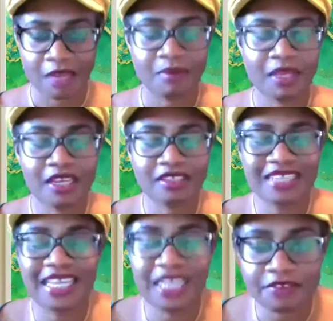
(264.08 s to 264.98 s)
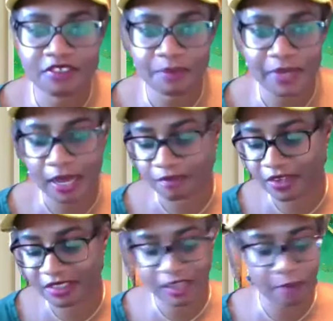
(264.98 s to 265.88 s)
because it lifts me up.
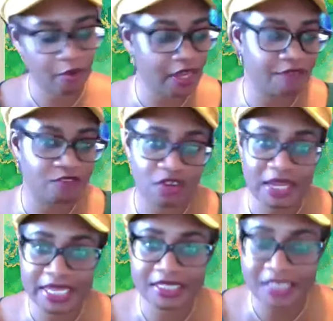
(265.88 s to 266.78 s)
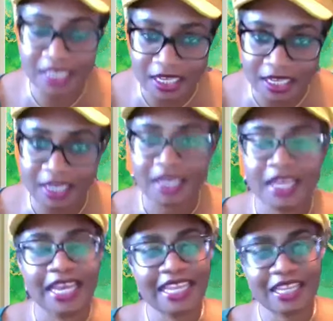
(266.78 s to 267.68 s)
For example, if drinking tea
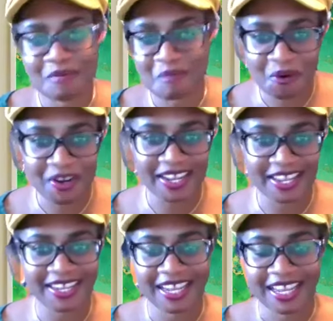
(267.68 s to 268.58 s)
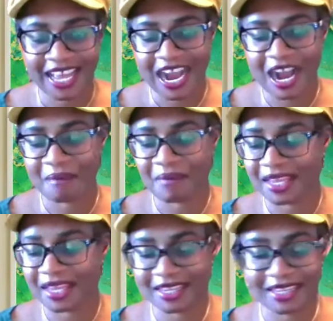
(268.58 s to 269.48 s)
in the morning,
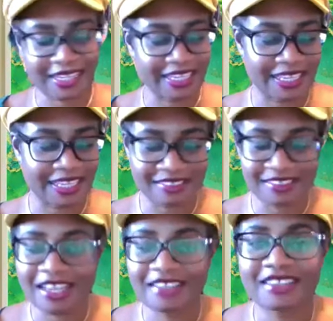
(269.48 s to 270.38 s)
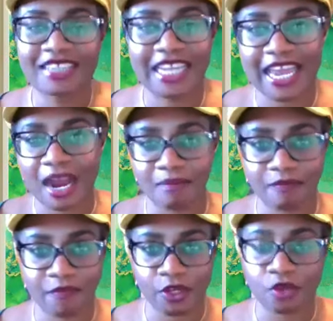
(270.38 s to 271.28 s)
it like sets the day
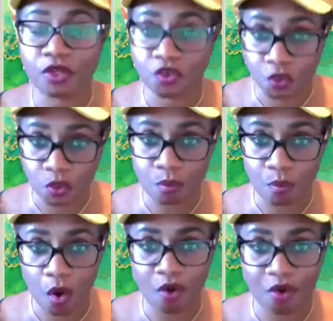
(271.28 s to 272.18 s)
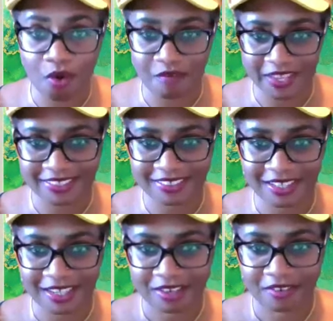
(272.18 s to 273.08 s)
up for you, do more of it,
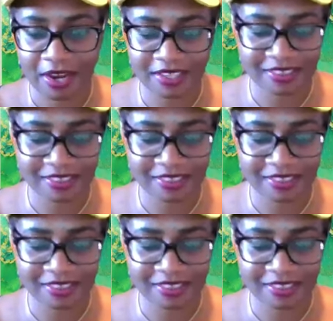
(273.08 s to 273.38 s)
right?